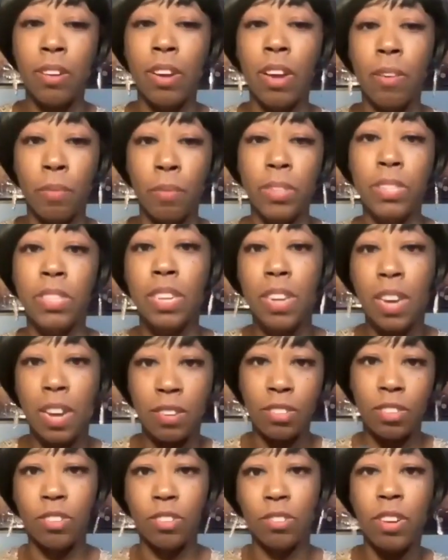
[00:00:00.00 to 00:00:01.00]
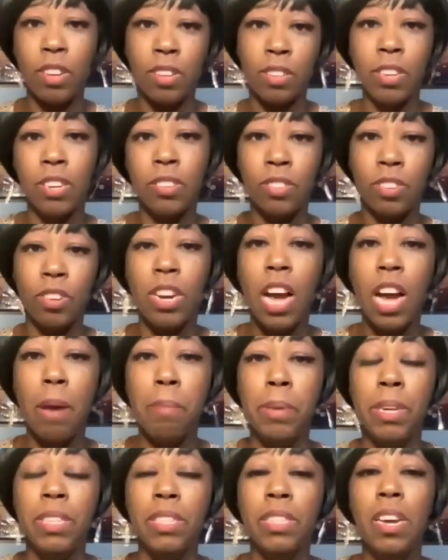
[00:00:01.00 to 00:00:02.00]
want to, hear your
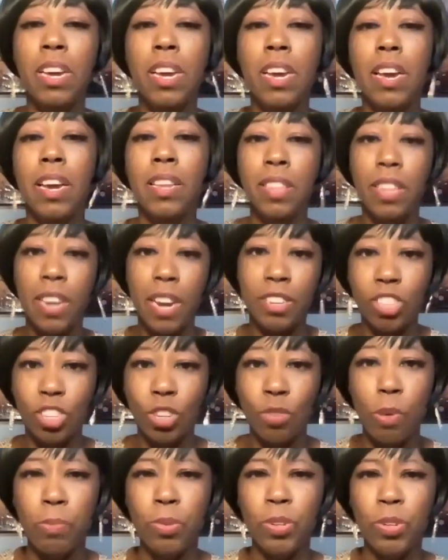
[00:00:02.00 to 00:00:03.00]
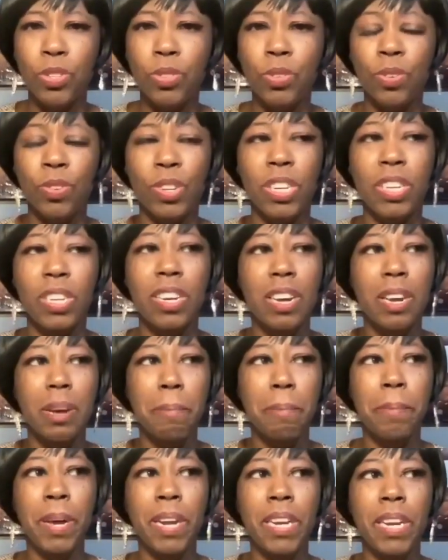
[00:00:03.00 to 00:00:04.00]
comments, and then I'll tell you one more story.
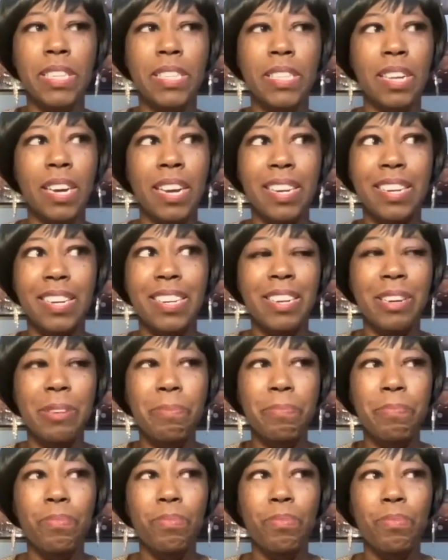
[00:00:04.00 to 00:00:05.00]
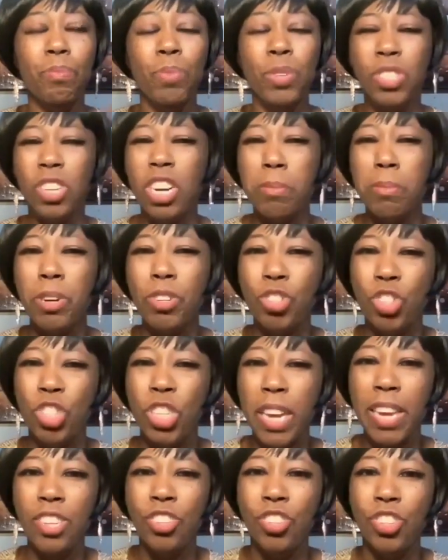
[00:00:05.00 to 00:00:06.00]
But it's like, we're talking about
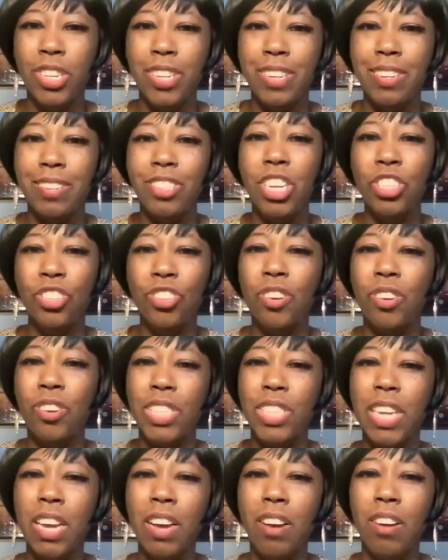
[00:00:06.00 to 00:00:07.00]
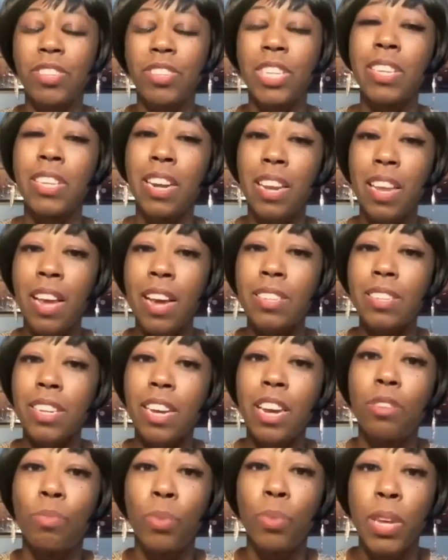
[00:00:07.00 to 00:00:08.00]
changing ourselves. And then a lot of
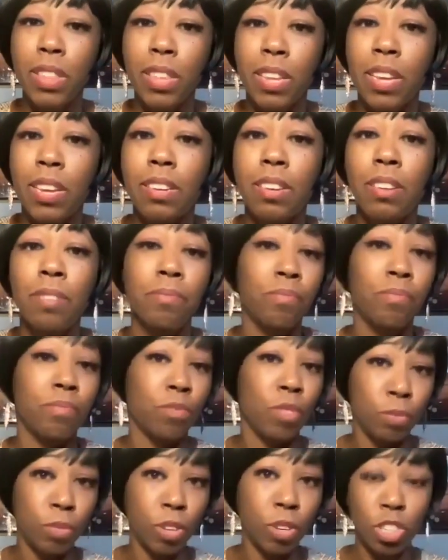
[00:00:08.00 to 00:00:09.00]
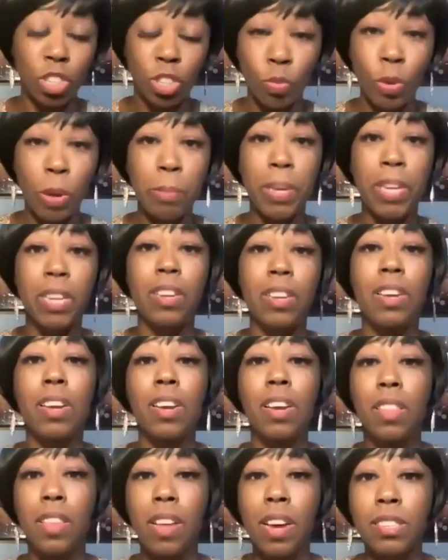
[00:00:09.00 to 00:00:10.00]
times we think, I'm talking to the women,
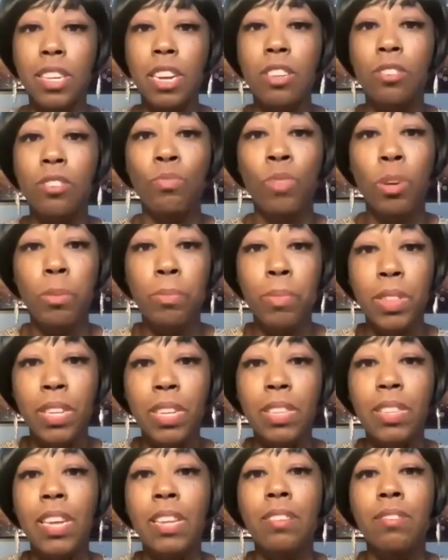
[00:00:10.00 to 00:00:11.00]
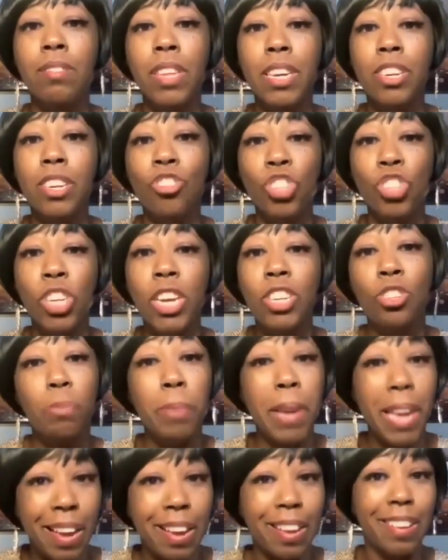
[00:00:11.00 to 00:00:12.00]
a lot of times women think that they can change a
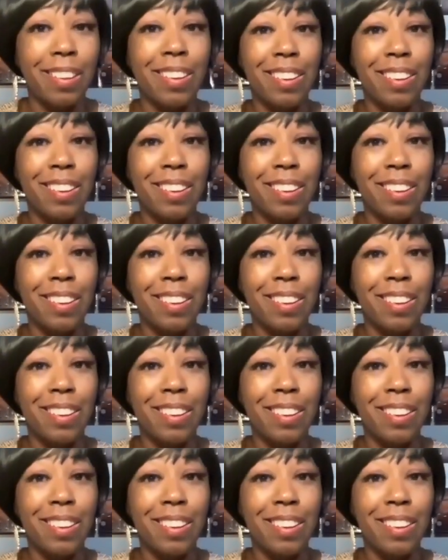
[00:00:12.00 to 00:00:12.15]
man.